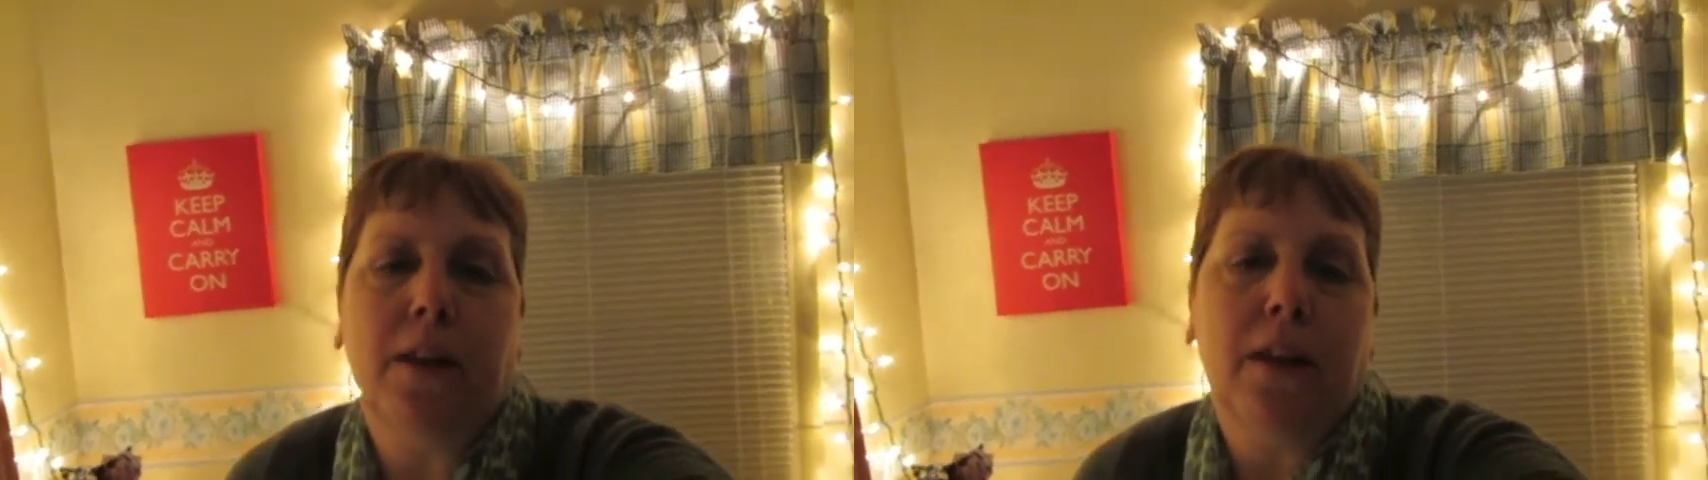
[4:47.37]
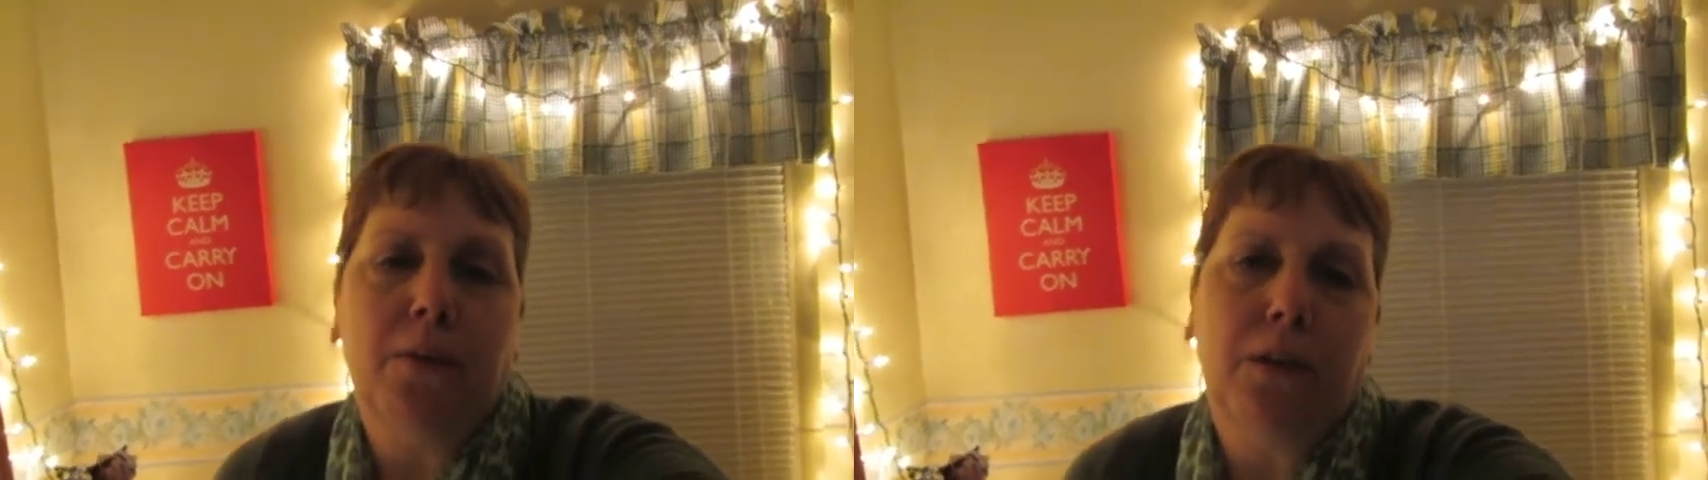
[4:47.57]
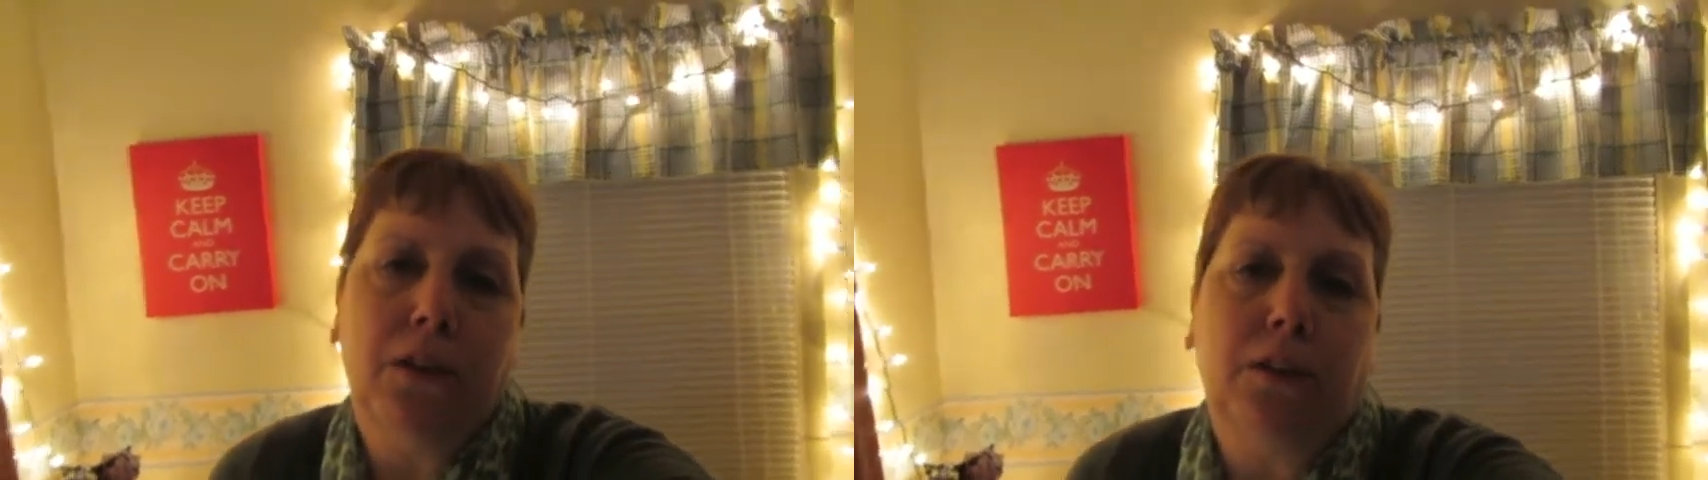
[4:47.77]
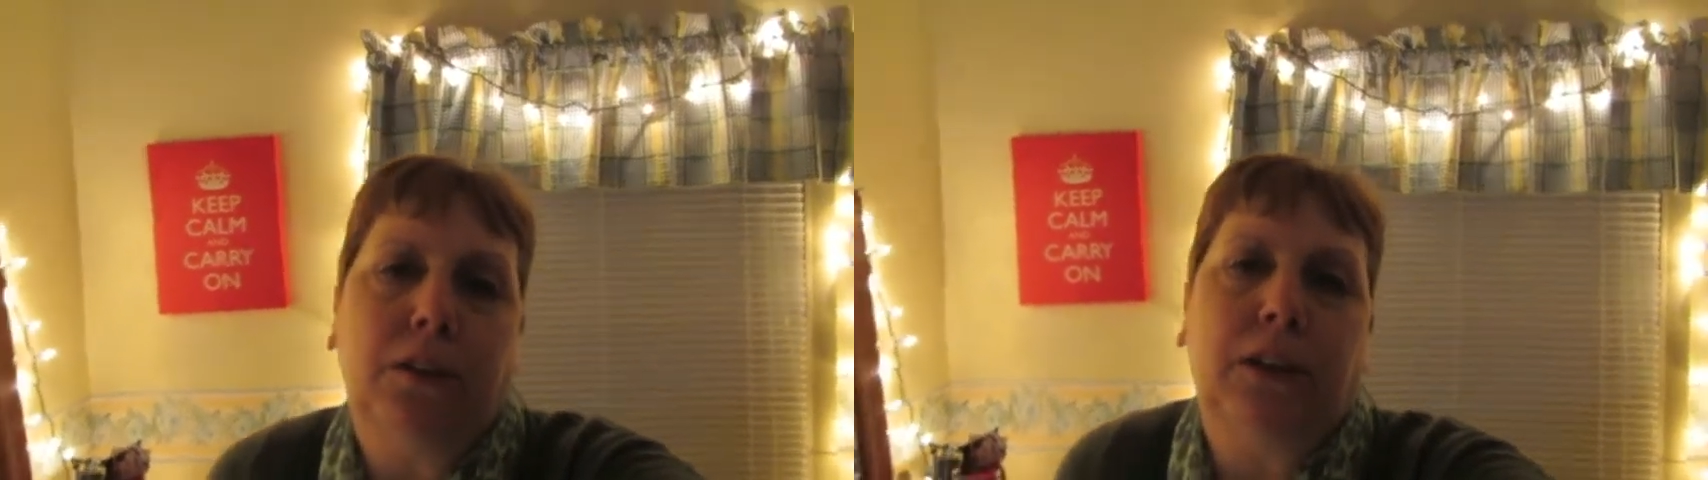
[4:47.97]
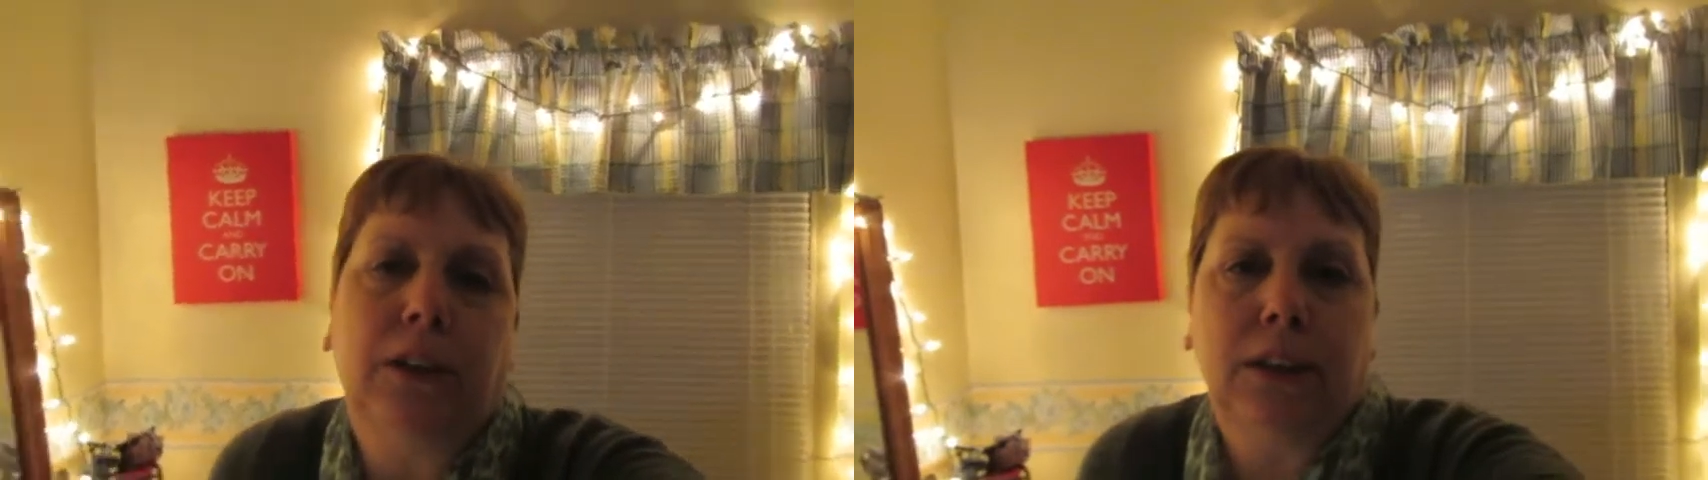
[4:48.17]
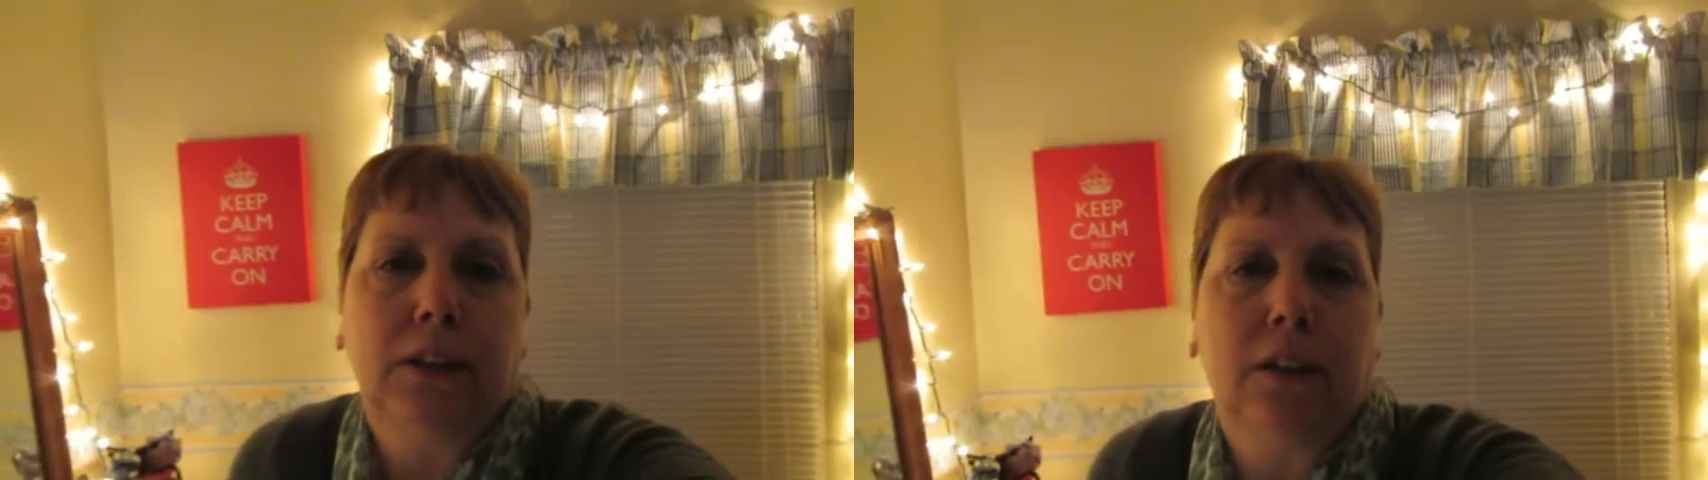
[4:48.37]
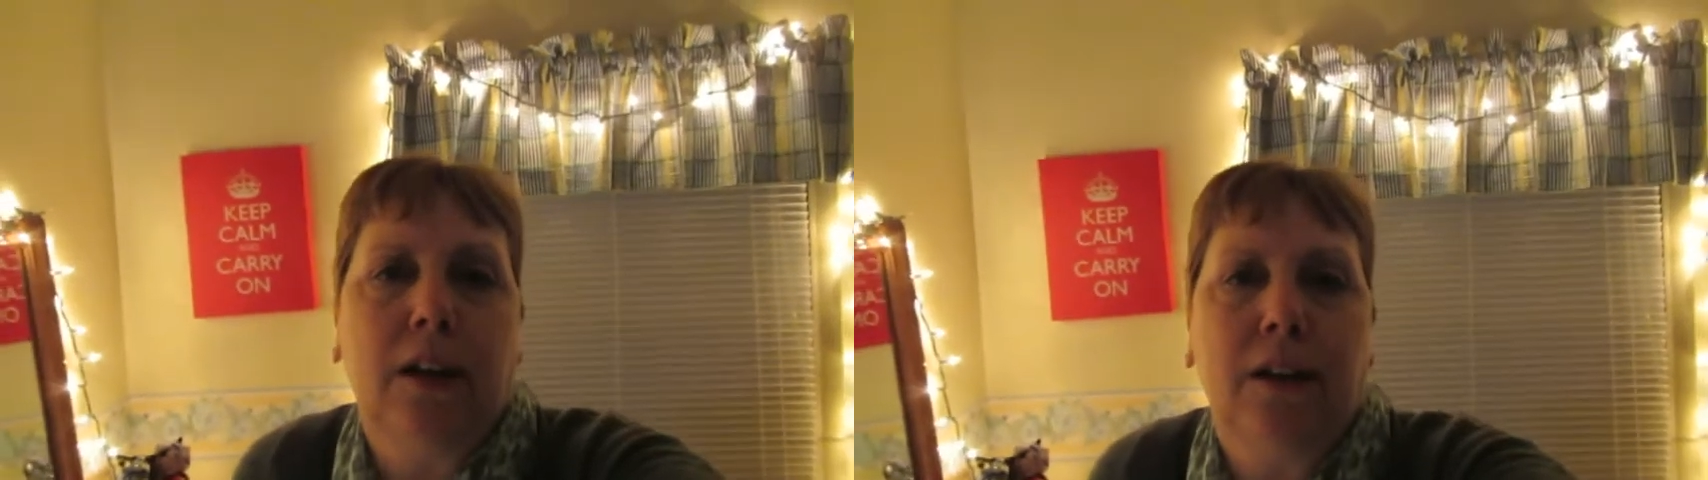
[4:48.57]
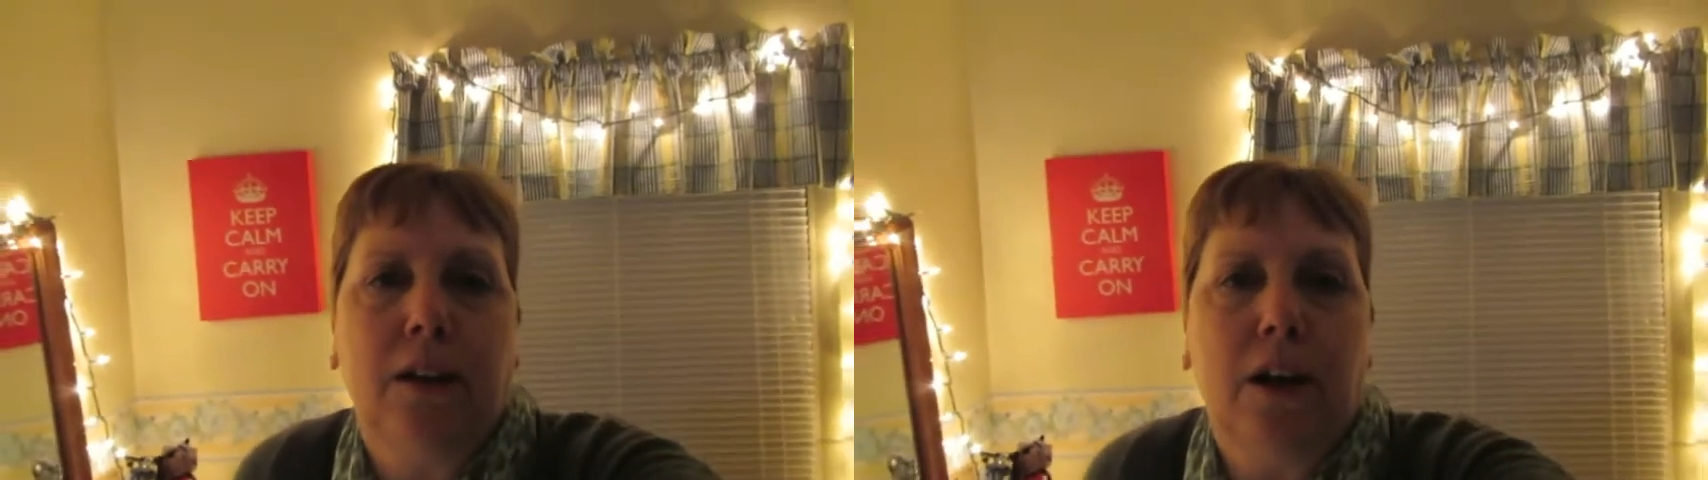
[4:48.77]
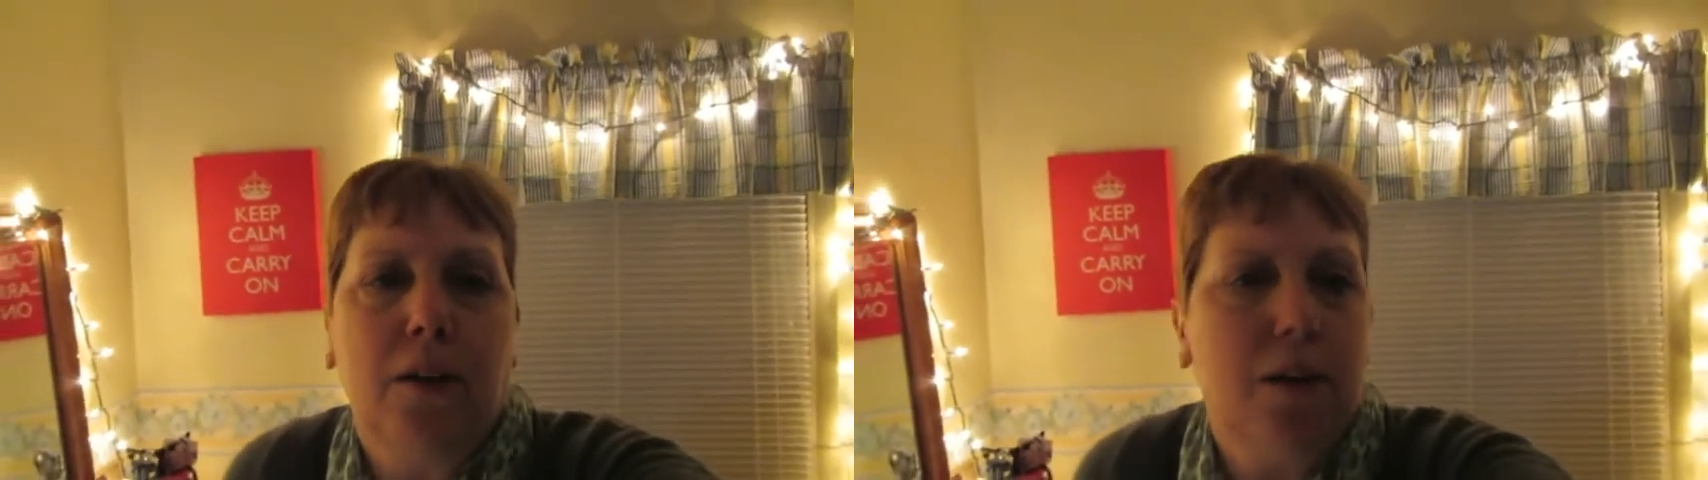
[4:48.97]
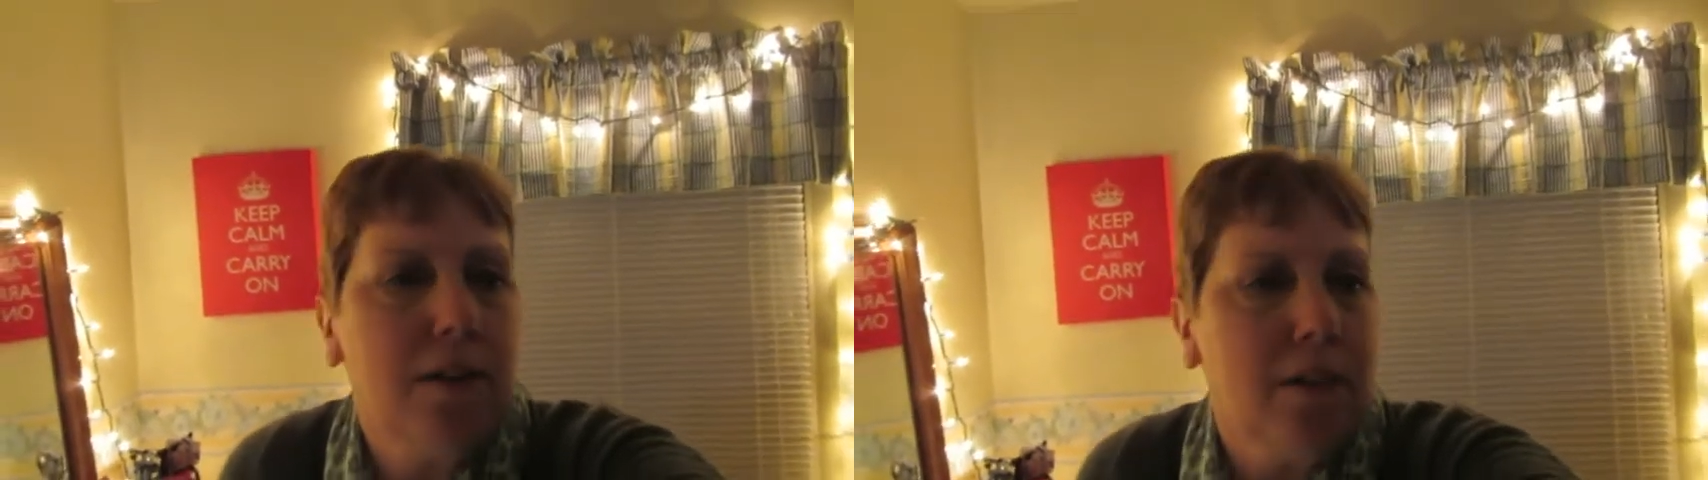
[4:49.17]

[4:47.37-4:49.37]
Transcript: and then we'll just kind of go our